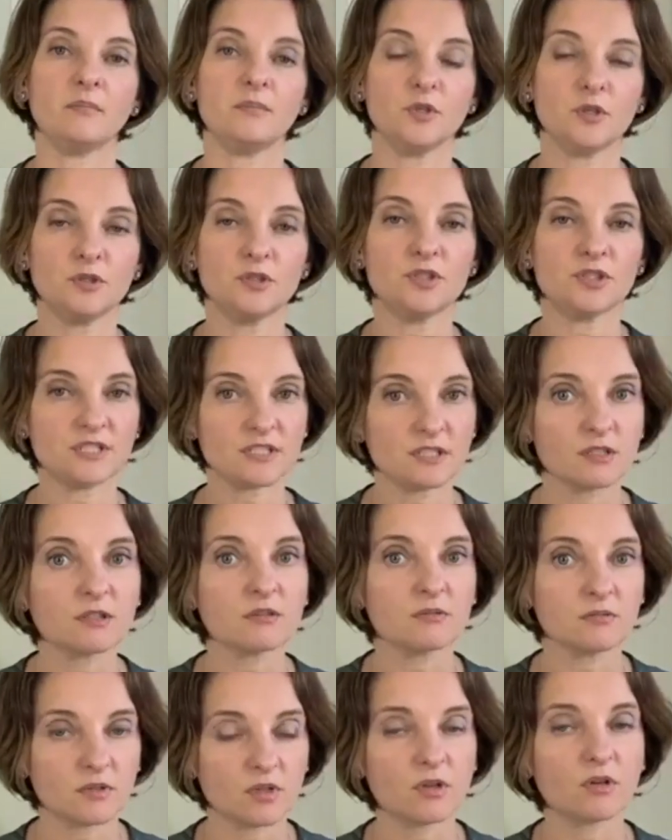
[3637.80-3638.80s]
you just
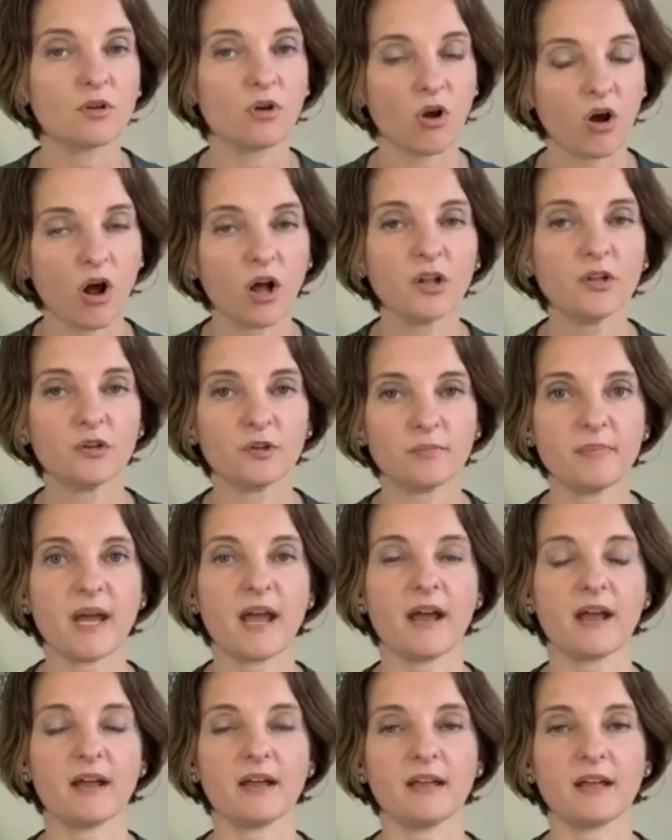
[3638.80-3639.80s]
call your
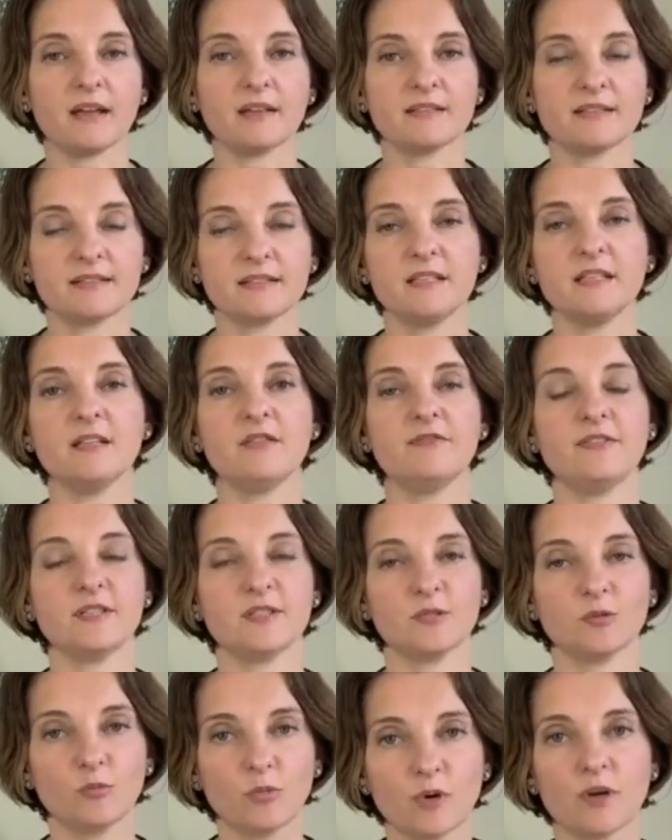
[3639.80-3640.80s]
bank and see if
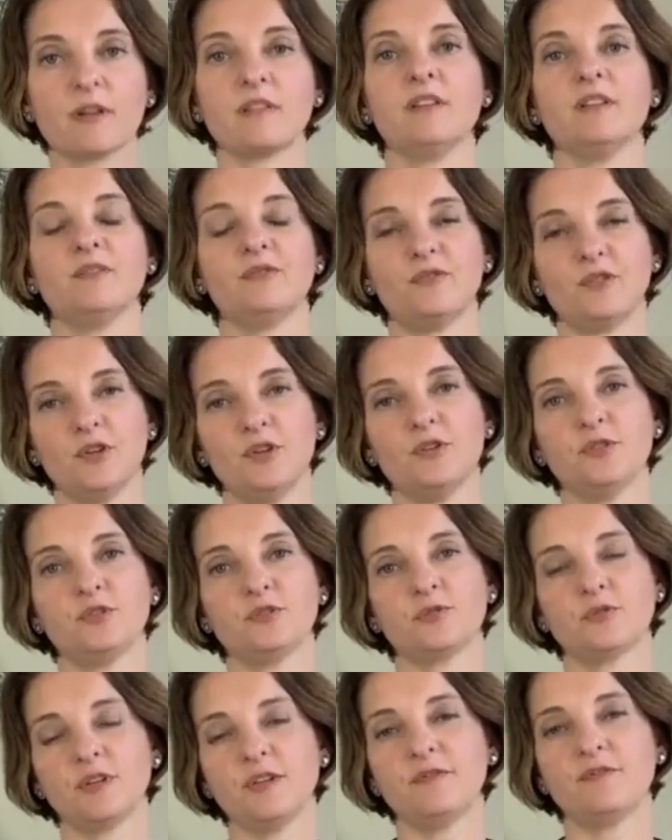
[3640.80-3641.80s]
it's worth it for you
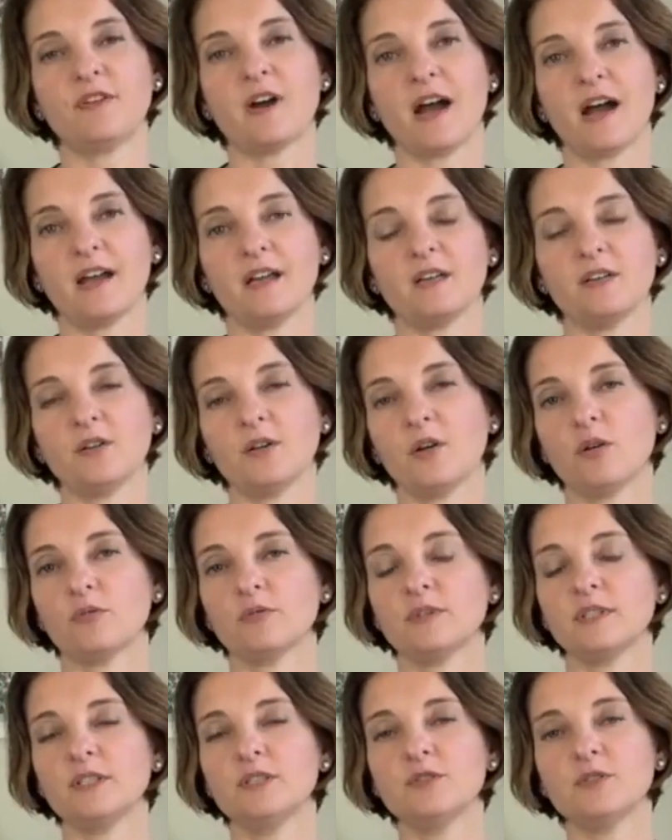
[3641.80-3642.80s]
to refi. You
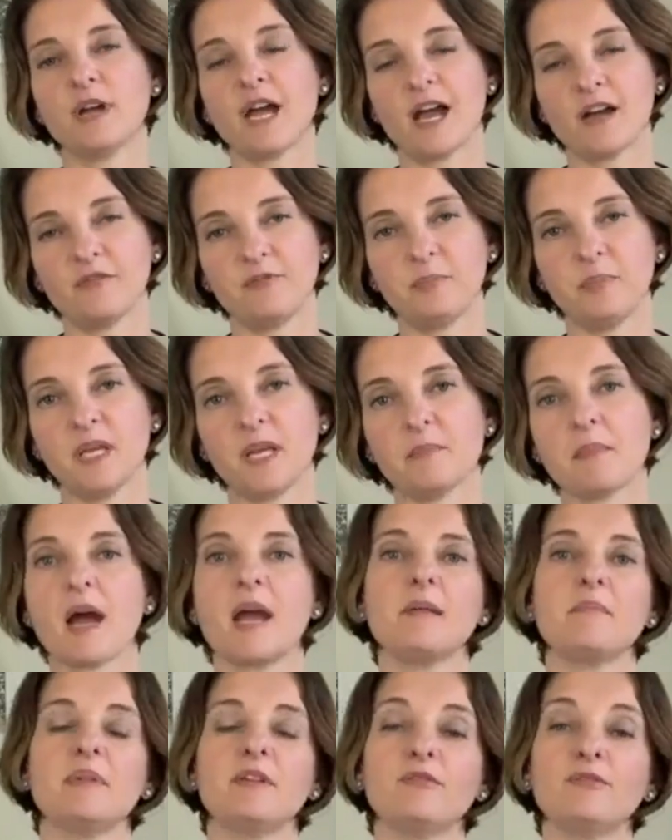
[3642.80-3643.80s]
know, did you have
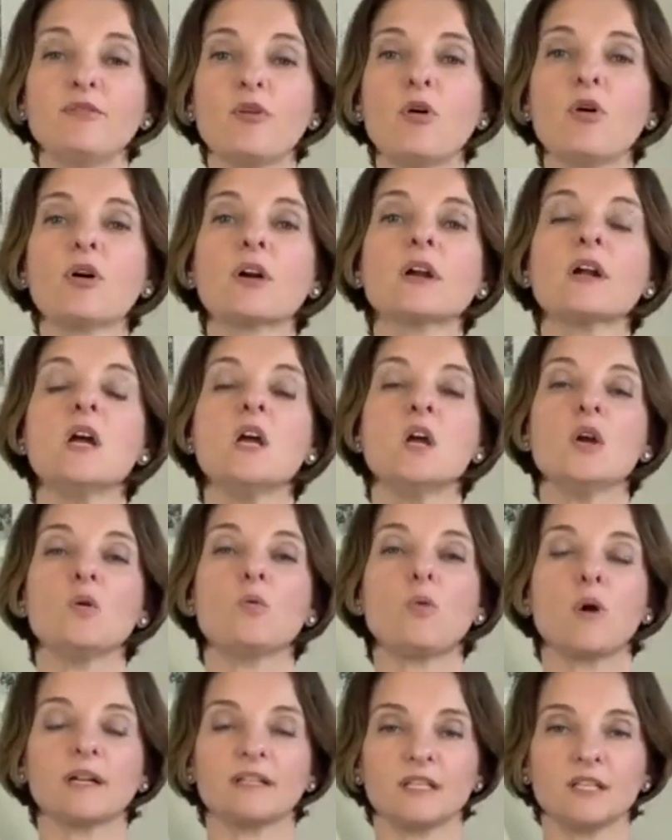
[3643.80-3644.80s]
PMI before?
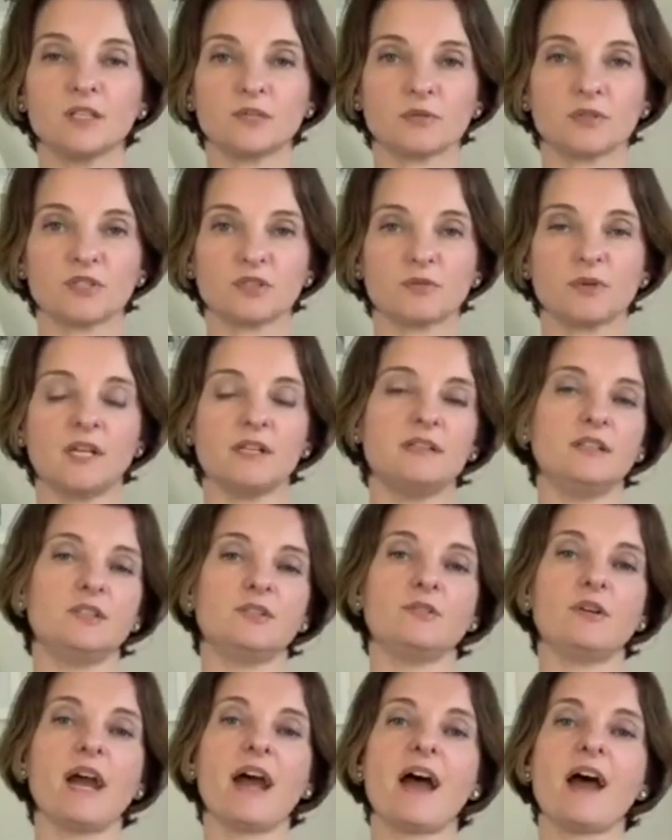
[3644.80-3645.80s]
What interest rate
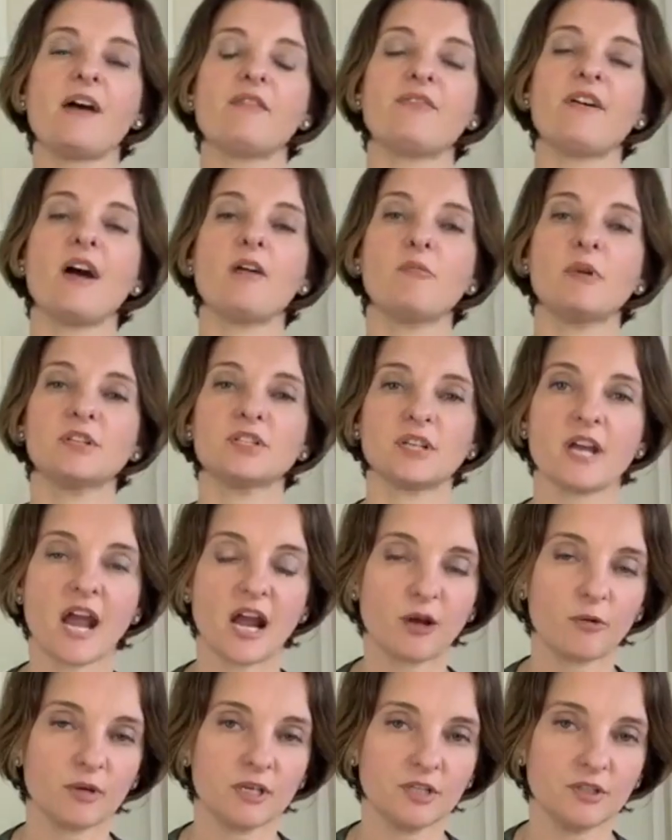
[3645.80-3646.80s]
did you have? How much
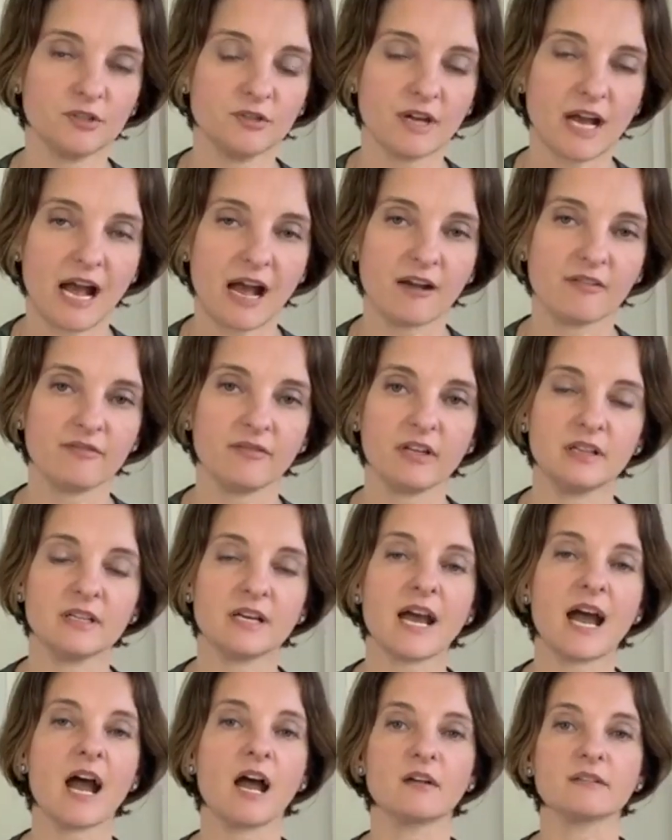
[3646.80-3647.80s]
equity do you have in
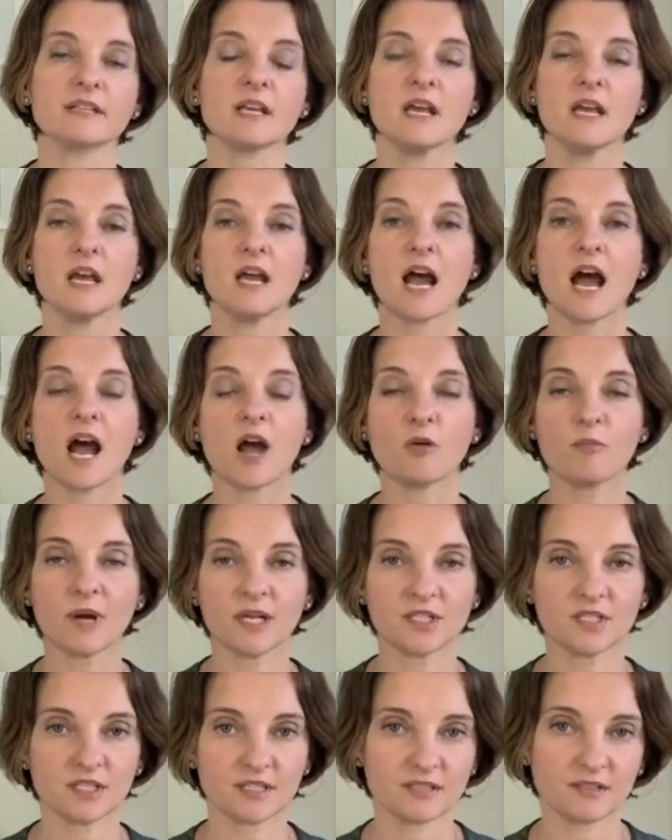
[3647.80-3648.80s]
the house? How
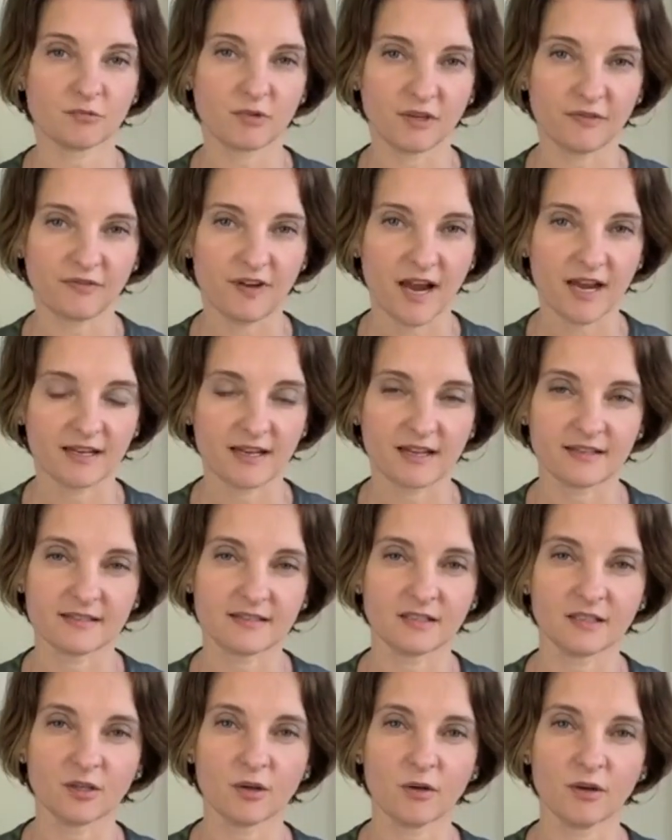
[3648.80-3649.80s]
much is the
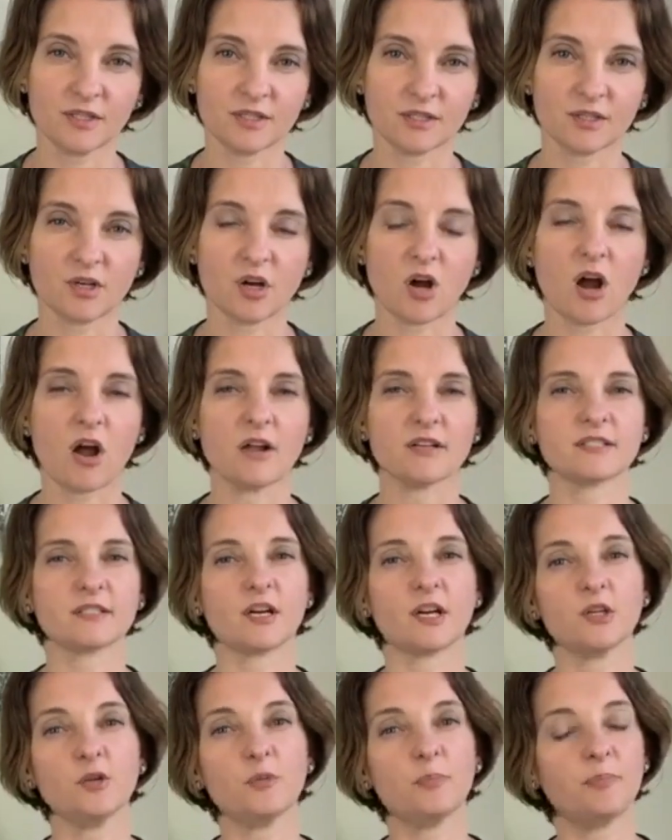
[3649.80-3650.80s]
refinancing going to cost? Are you